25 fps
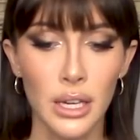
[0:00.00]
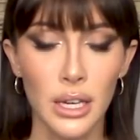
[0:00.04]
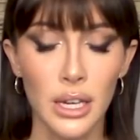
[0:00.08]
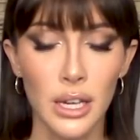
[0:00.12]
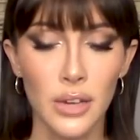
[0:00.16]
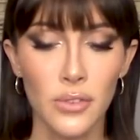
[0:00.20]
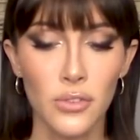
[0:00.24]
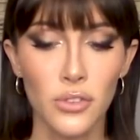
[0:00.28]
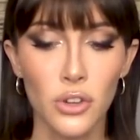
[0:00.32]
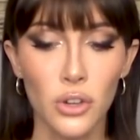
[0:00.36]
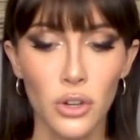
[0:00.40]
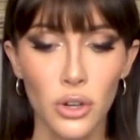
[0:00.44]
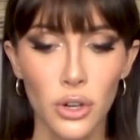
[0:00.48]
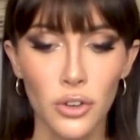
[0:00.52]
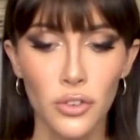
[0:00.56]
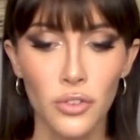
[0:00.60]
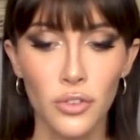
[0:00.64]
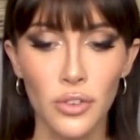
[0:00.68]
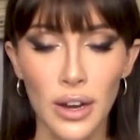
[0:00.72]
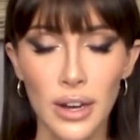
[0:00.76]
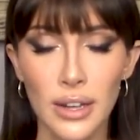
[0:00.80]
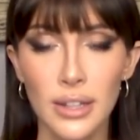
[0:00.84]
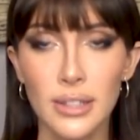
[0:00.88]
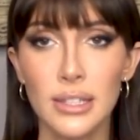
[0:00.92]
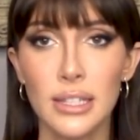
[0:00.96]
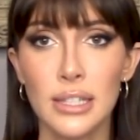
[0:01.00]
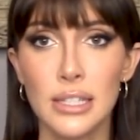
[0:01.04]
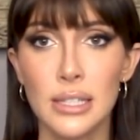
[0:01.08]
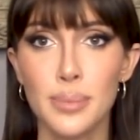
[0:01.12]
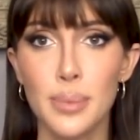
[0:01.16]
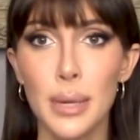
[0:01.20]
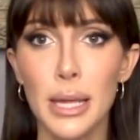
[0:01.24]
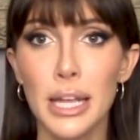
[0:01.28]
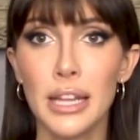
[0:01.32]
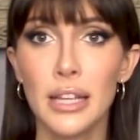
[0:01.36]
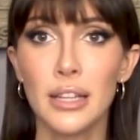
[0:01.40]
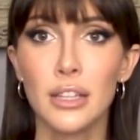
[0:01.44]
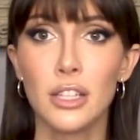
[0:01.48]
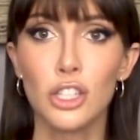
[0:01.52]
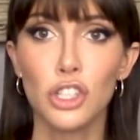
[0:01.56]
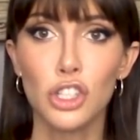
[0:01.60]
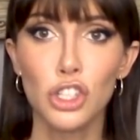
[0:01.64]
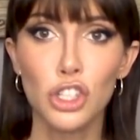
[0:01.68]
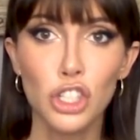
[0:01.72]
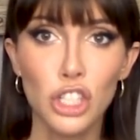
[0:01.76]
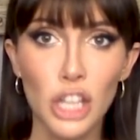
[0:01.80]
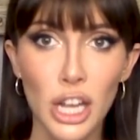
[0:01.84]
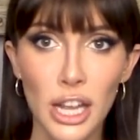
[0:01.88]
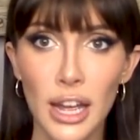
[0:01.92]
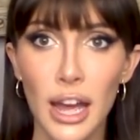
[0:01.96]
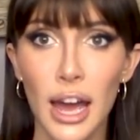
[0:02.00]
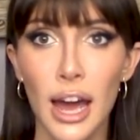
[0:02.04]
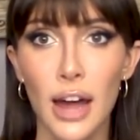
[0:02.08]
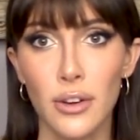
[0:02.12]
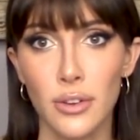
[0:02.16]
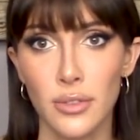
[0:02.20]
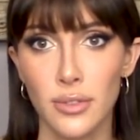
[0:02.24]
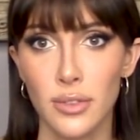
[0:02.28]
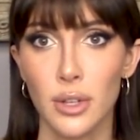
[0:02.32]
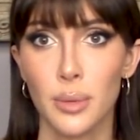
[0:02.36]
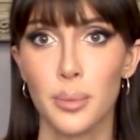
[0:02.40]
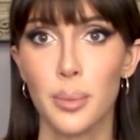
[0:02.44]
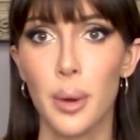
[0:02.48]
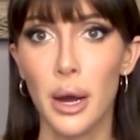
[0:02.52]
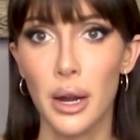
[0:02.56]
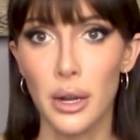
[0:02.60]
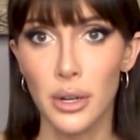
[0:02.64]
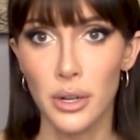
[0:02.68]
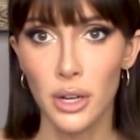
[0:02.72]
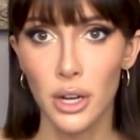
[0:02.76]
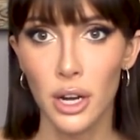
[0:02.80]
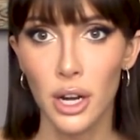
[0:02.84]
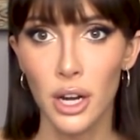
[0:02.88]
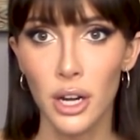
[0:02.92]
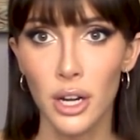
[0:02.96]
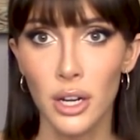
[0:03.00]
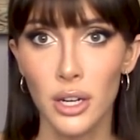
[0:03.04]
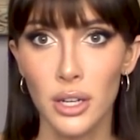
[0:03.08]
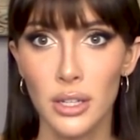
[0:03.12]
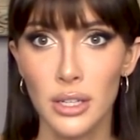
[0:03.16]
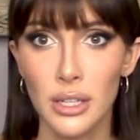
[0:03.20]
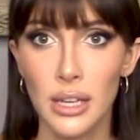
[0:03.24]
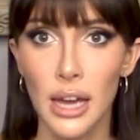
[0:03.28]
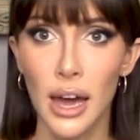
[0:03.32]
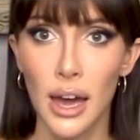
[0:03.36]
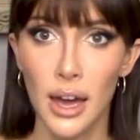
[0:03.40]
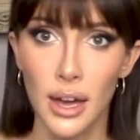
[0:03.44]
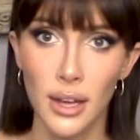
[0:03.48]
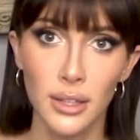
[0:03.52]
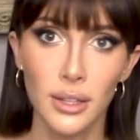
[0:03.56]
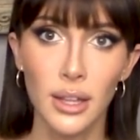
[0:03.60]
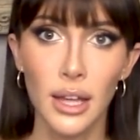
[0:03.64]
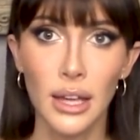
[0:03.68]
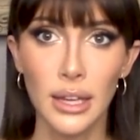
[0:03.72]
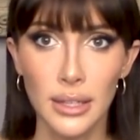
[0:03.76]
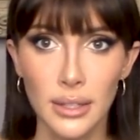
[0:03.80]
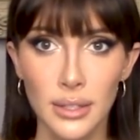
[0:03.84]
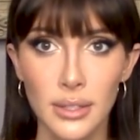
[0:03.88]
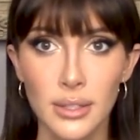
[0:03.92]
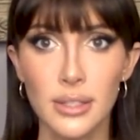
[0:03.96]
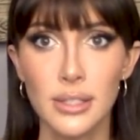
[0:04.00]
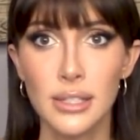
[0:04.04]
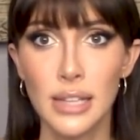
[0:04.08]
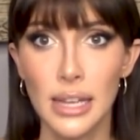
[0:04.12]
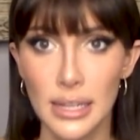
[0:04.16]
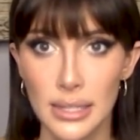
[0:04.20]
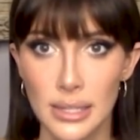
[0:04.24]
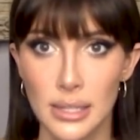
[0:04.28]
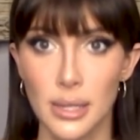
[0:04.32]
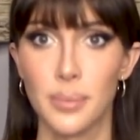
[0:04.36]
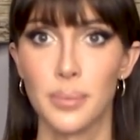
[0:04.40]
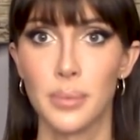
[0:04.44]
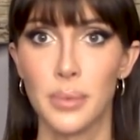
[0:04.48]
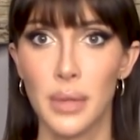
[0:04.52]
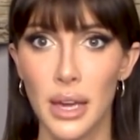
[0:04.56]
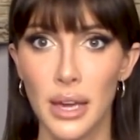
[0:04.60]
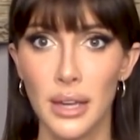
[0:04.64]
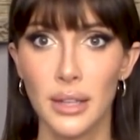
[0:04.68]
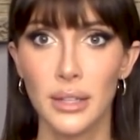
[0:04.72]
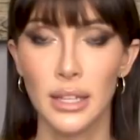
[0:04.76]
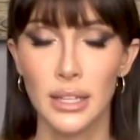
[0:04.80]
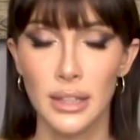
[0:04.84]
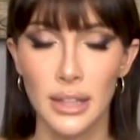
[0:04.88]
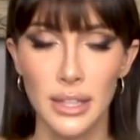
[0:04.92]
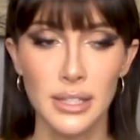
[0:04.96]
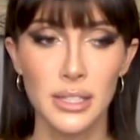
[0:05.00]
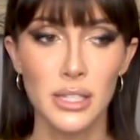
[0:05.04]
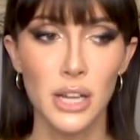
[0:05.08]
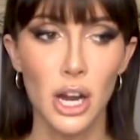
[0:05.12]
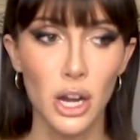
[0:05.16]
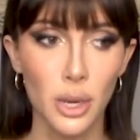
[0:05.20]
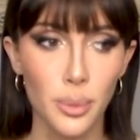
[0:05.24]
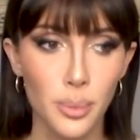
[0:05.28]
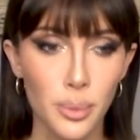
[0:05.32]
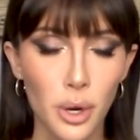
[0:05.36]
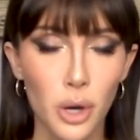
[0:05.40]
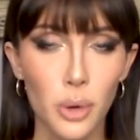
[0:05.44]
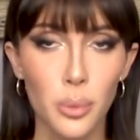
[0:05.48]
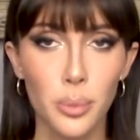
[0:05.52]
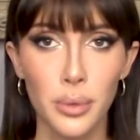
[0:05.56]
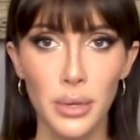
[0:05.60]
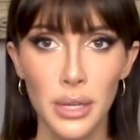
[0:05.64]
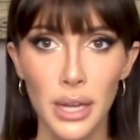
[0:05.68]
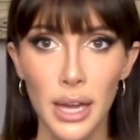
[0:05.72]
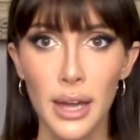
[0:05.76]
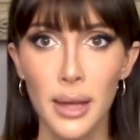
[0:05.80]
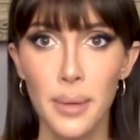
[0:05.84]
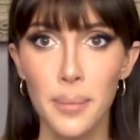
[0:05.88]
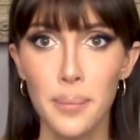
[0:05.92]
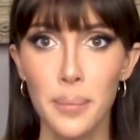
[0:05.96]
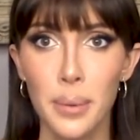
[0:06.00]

if your friend is beating the shit out of their partner, yeah, like say something. Like that's not appropriate.